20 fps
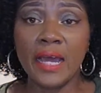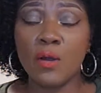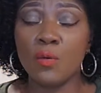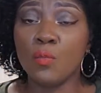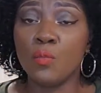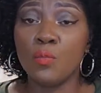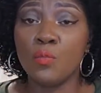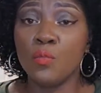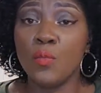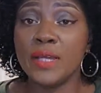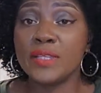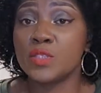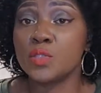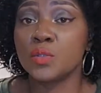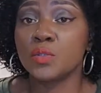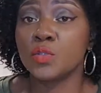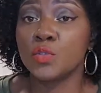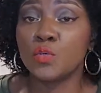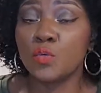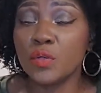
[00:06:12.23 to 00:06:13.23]
I went
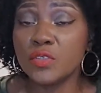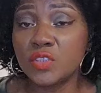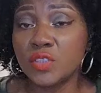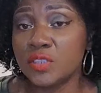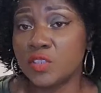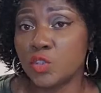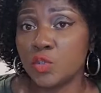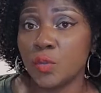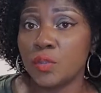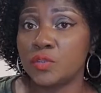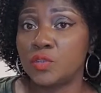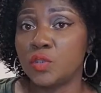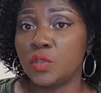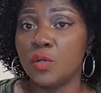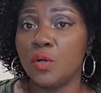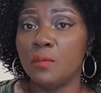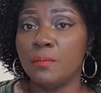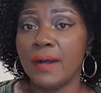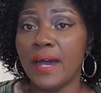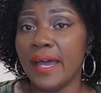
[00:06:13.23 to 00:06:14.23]
to the grocery store to
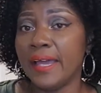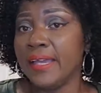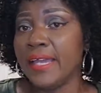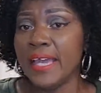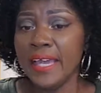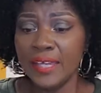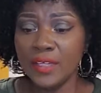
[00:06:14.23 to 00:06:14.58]
go buy,